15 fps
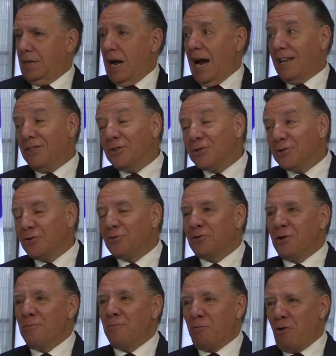at a
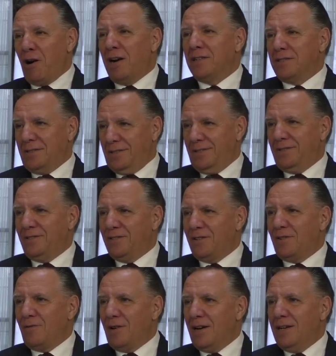certain price,
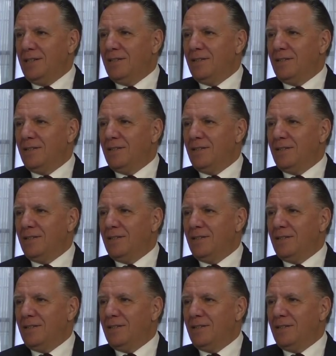all right?